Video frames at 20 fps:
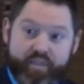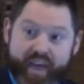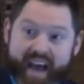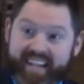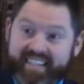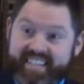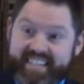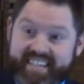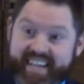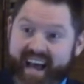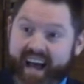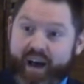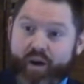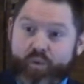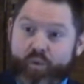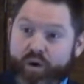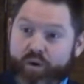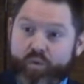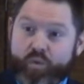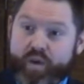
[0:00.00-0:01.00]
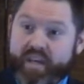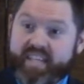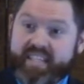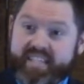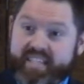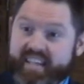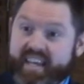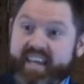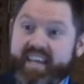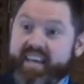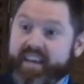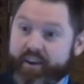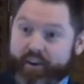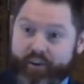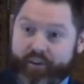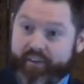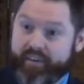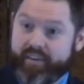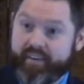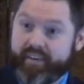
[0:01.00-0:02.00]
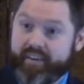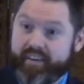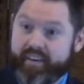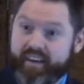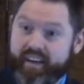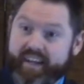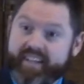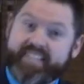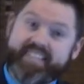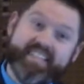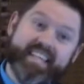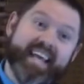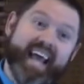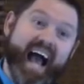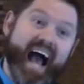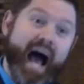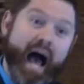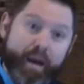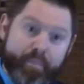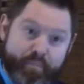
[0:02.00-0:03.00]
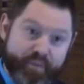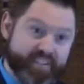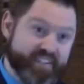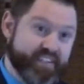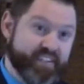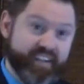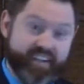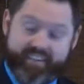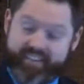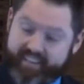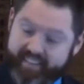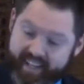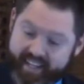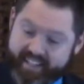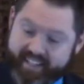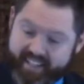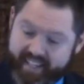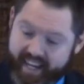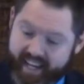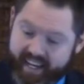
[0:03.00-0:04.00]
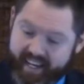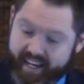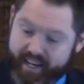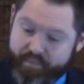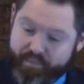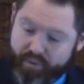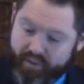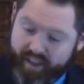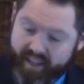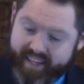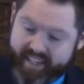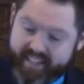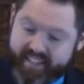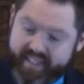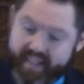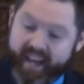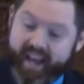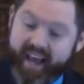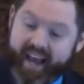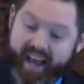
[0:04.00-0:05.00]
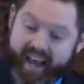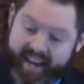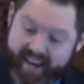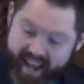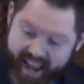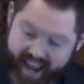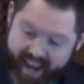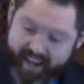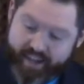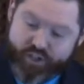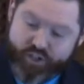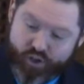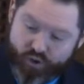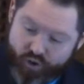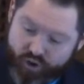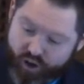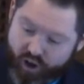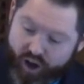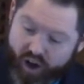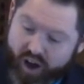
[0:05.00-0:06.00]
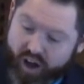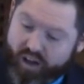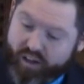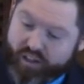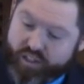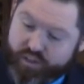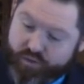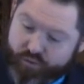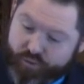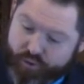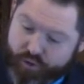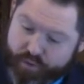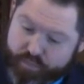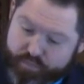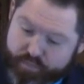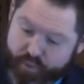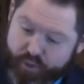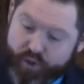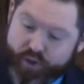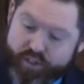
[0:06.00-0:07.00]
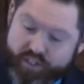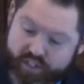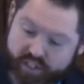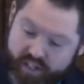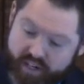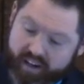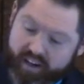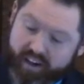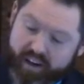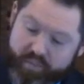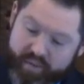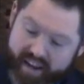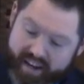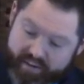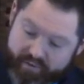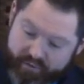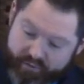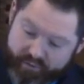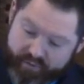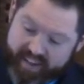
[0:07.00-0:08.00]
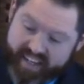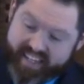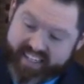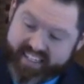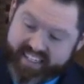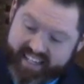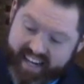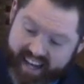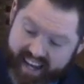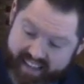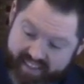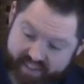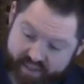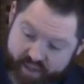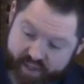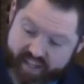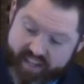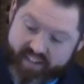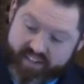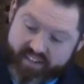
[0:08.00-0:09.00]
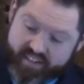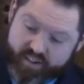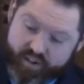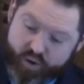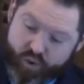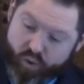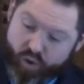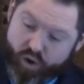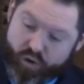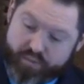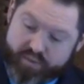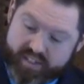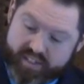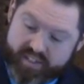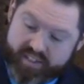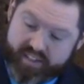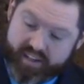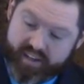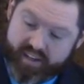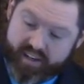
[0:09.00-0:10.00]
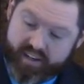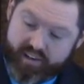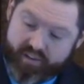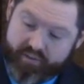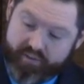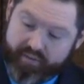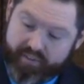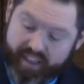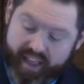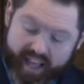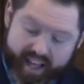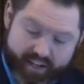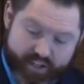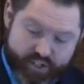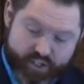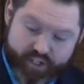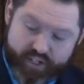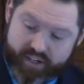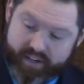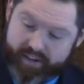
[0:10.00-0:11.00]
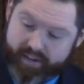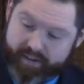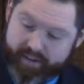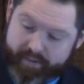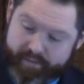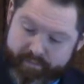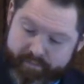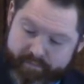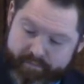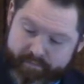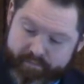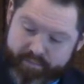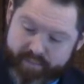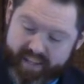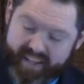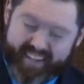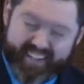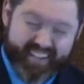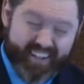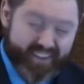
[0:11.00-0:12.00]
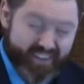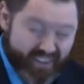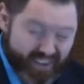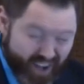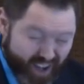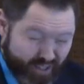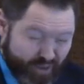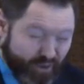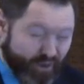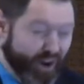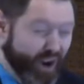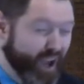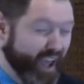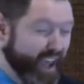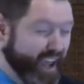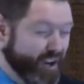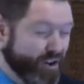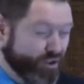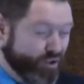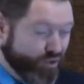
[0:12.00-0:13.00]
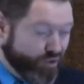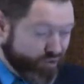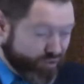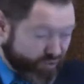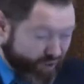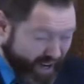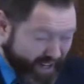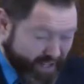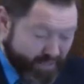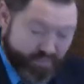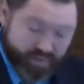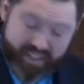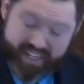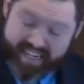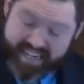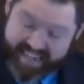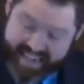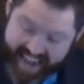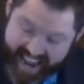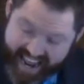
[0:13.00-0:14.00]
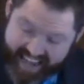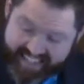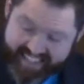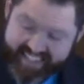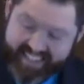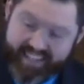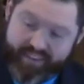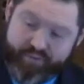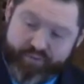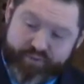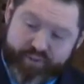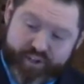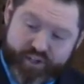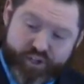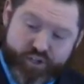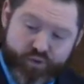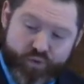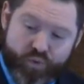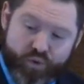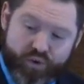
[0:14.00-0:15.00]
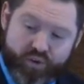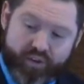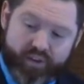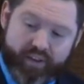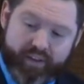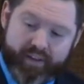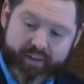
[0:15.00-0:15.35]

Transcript: That's not what we see here. It's the opposite that's taking place. An angel calls for the birds to come and feast on these corpses' flesh. It is another incredibly nasty visual.